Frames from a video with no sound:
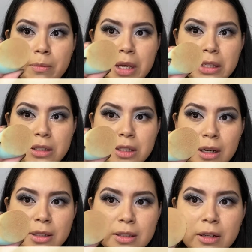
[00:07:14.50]
It
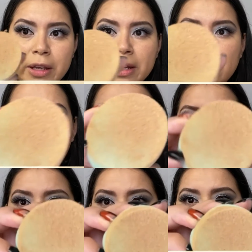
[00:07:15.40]
does suck in a lot
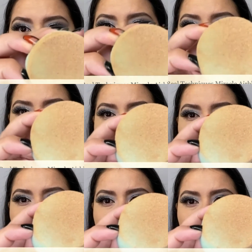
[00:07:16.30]
of product, but I
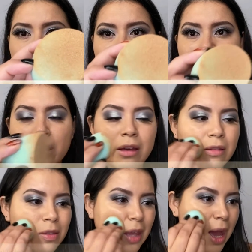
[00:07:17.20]
feel like
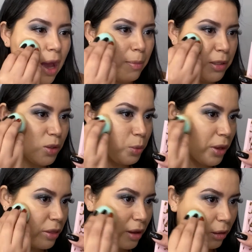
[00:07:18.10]
that happens
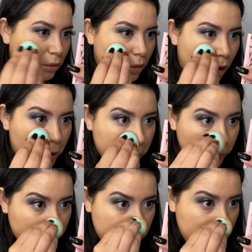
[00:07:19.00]
with a lot of
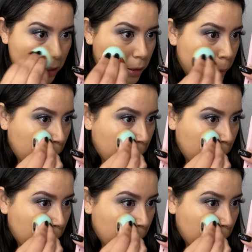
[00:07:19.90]
the